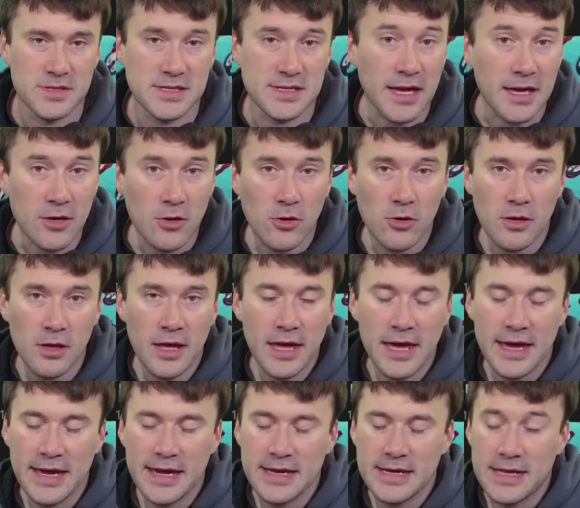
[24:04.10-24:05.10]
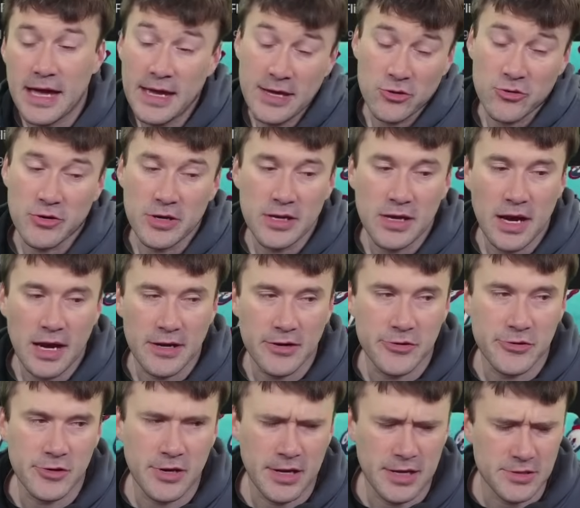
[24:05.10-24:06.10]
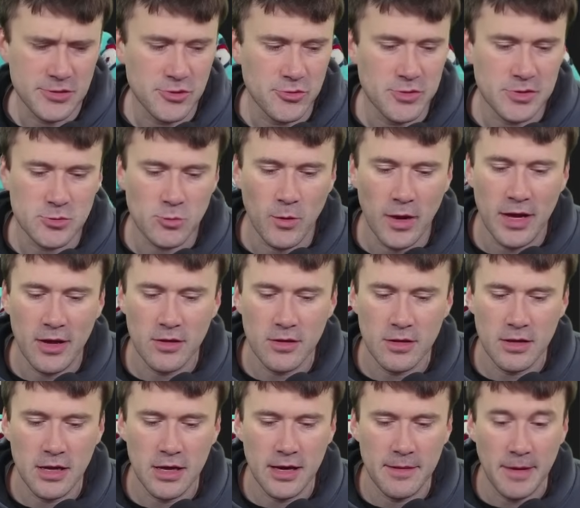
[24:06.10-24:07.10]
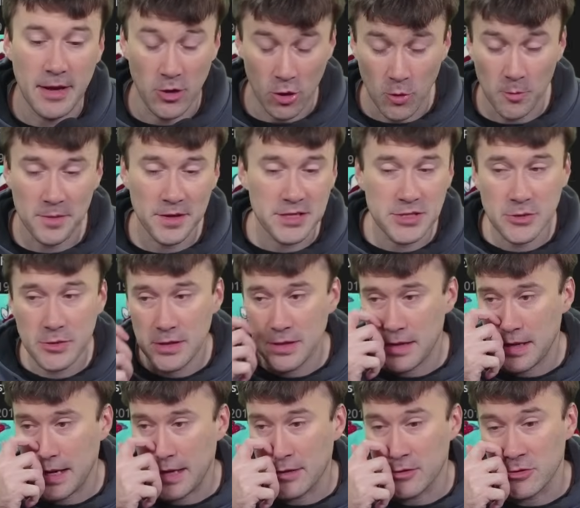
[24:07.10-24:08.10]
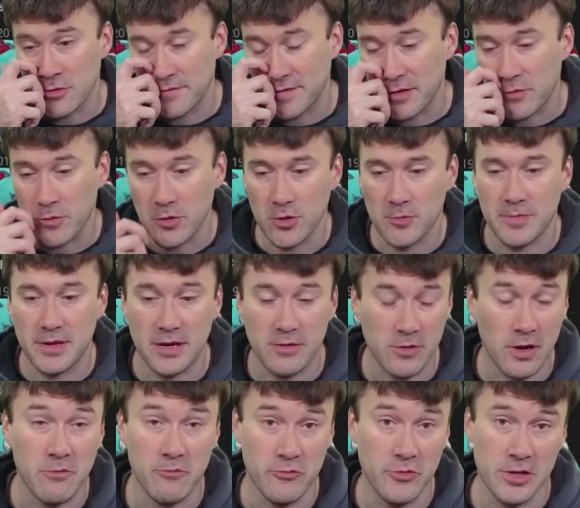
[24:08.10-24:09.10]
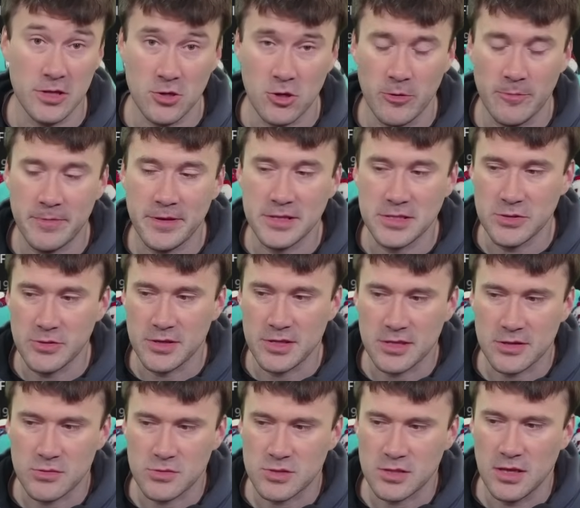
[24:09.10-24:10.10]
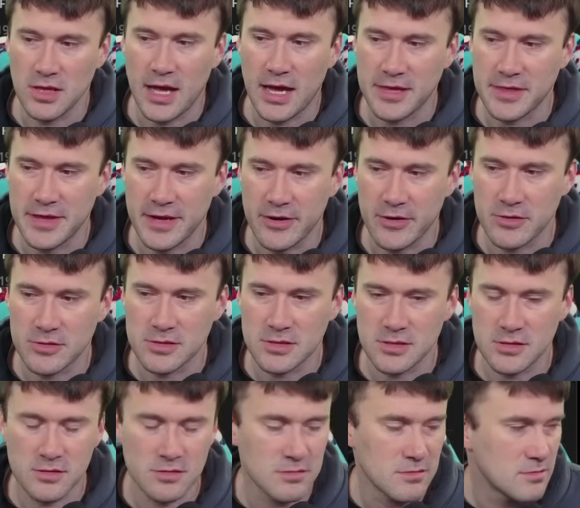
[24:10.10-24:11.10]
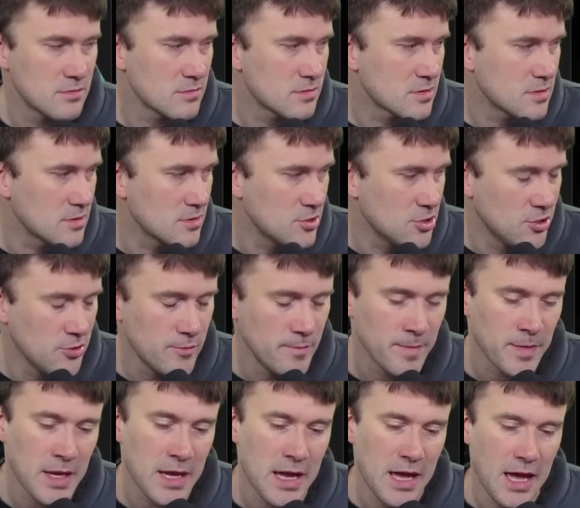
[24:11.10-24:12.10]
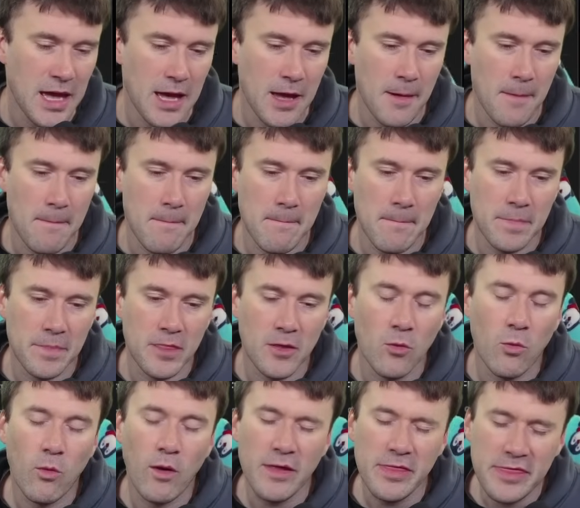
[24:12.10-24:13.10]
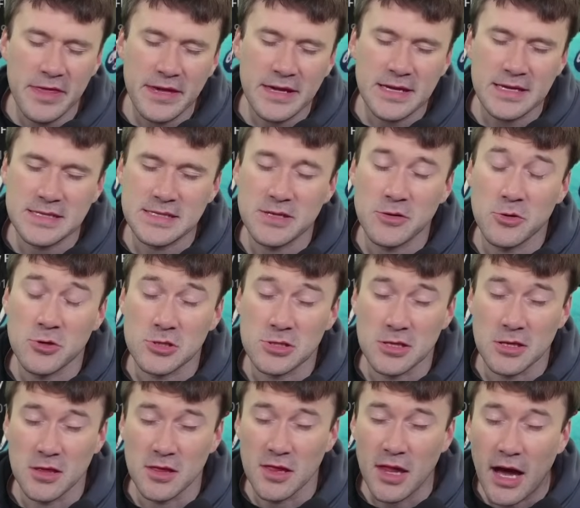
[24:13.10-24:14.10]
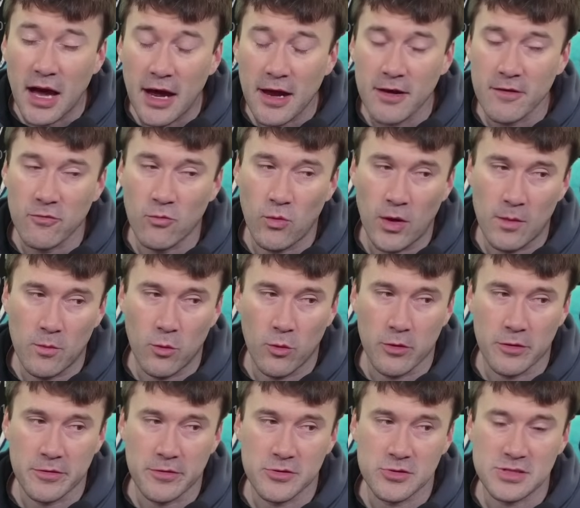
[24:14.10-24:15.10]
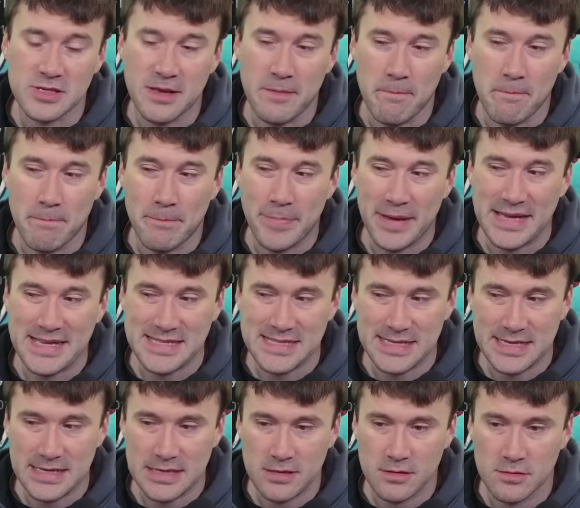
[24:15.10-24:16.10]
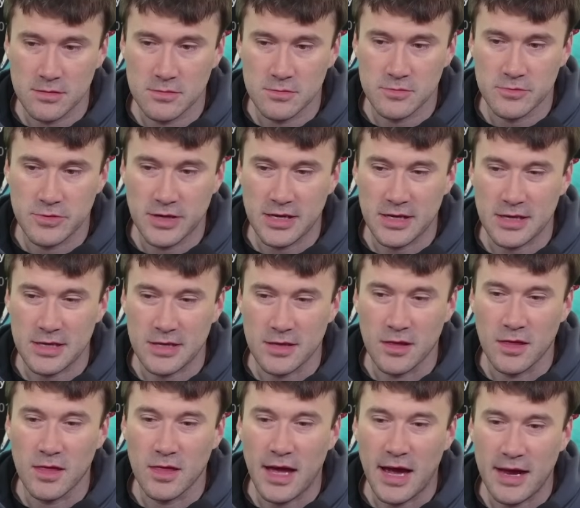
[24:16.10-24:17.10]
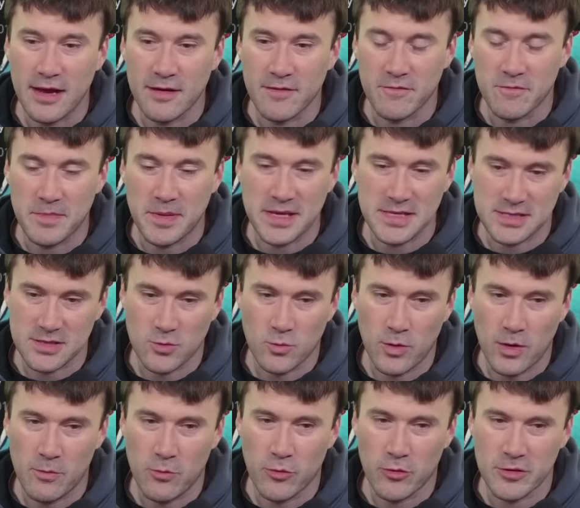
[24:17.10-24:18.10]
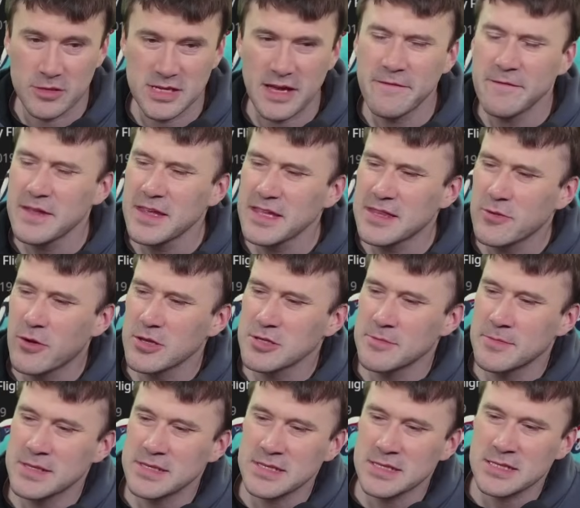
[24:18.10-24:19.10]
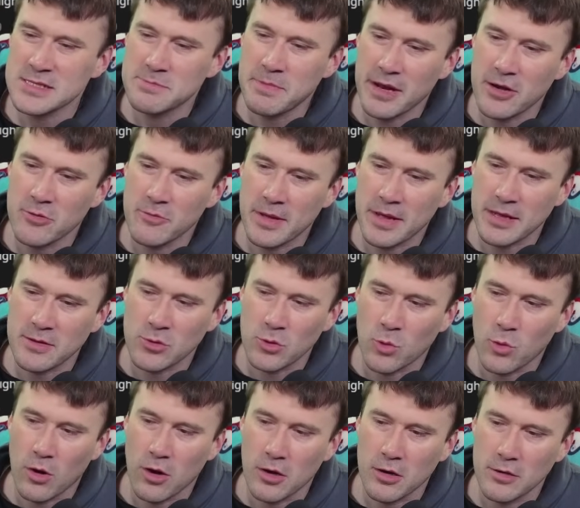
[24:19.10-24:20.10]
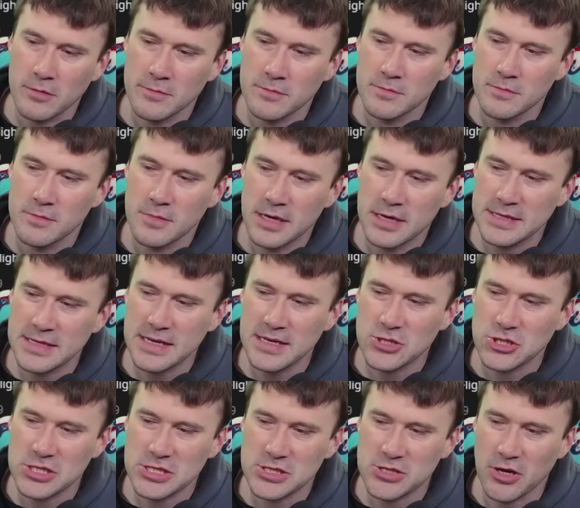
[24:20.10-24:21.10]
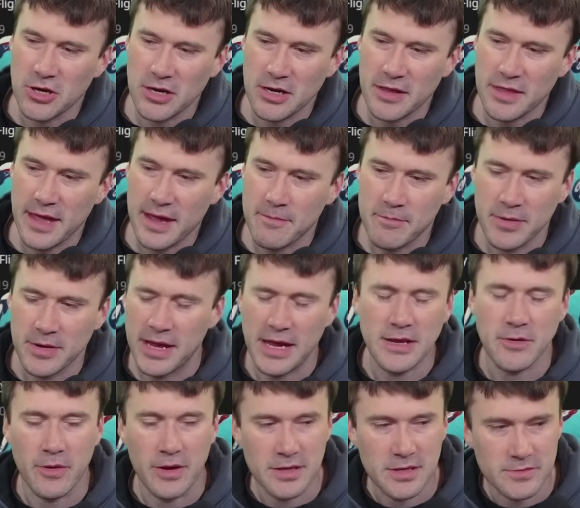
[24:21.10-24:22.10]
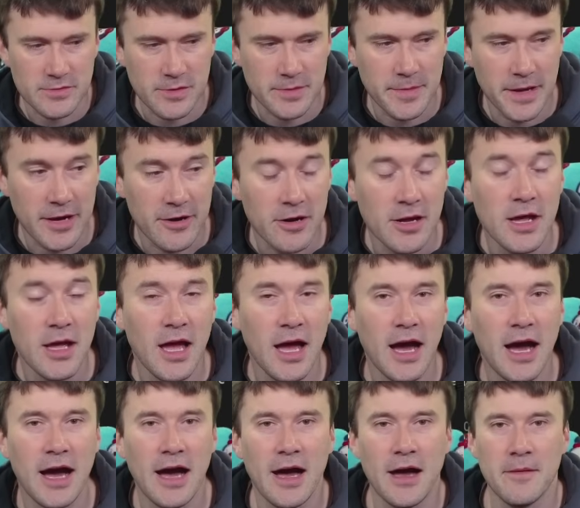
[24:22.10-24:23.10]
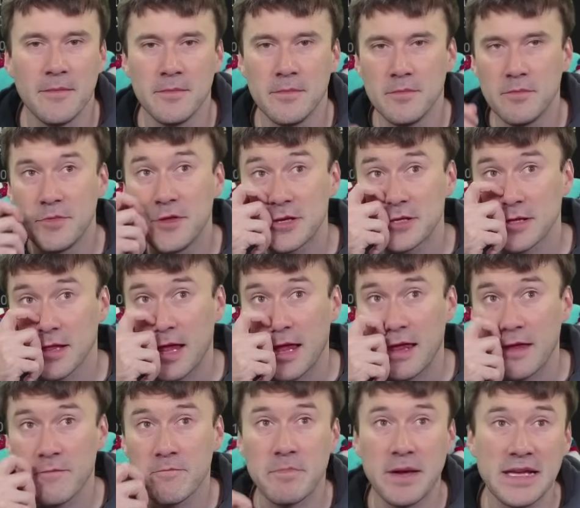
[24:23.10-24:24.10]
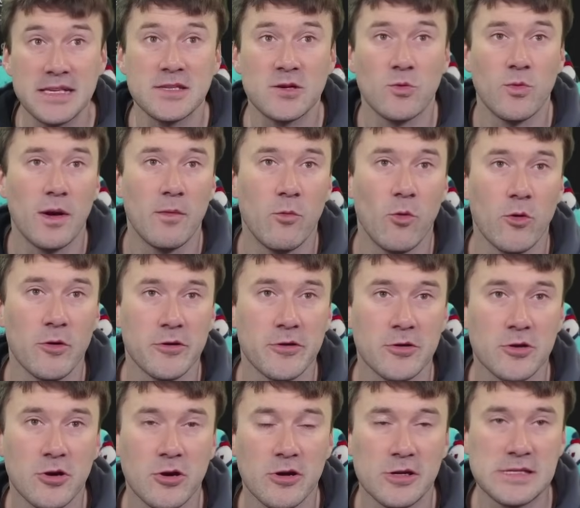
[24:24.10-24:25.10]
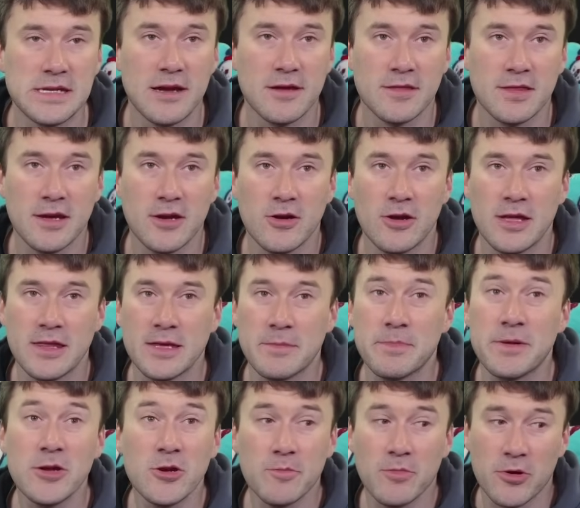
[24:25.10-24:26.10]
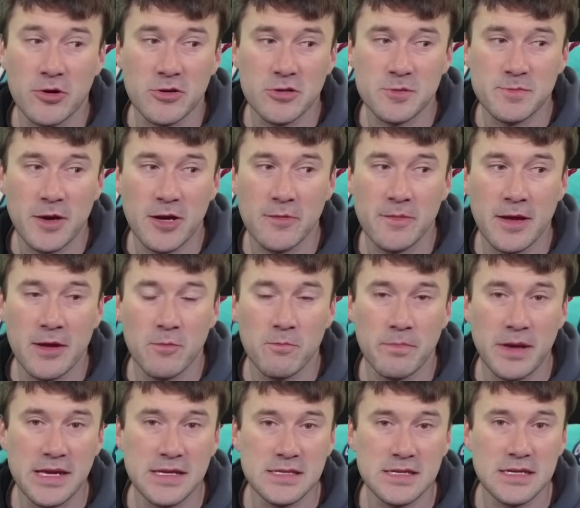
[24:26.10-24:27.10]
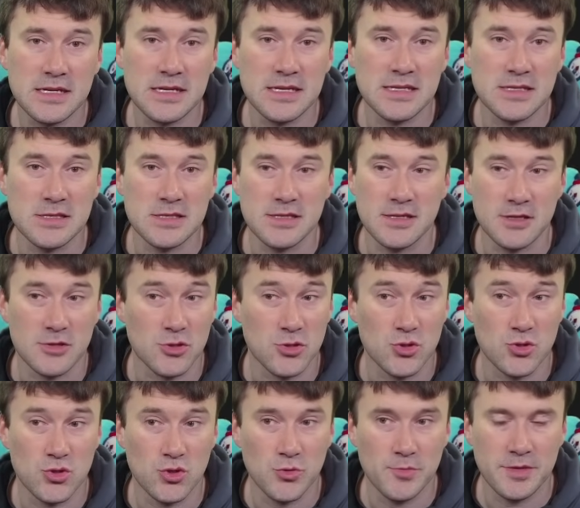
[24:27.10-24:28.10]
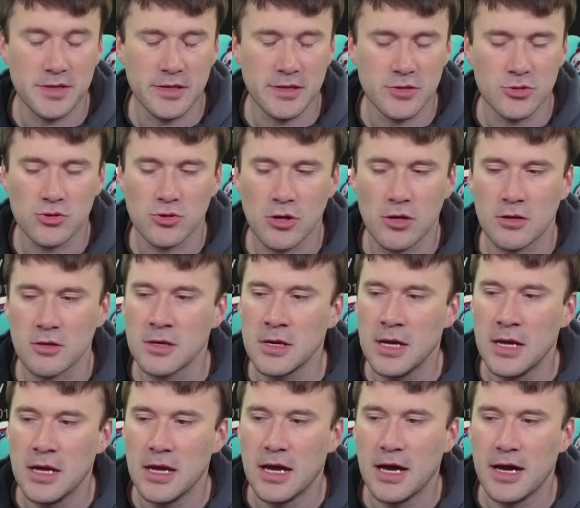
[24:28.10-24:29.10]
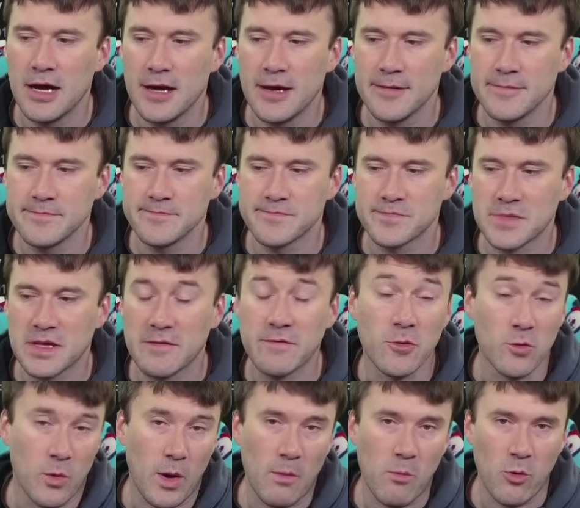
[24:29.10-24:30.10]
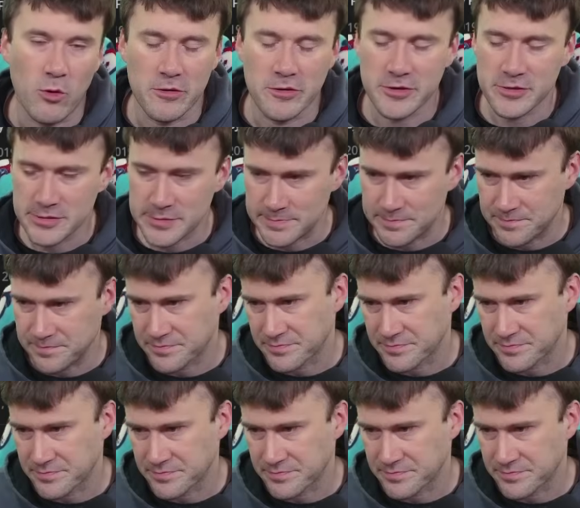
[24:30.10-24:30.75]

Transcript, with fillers: cycle, and I agree. I do, I do as well. Um, I hope they do it. I don't know if they will, but I, I really hope they do. I think there's a lot there to to do. The one thing is there is a lot of Web Warriors in basic, right? Like a lot of basic Web Warriors. I feel like they're also missing Spider-Man Noir. I think I just thought of that, but anyway, it doesn't really matter. Um, there's a lot of basic Web Warrior cards out there, and like Peter Parker Spider-Man basic is like stupidly strong um, for Web Warriors.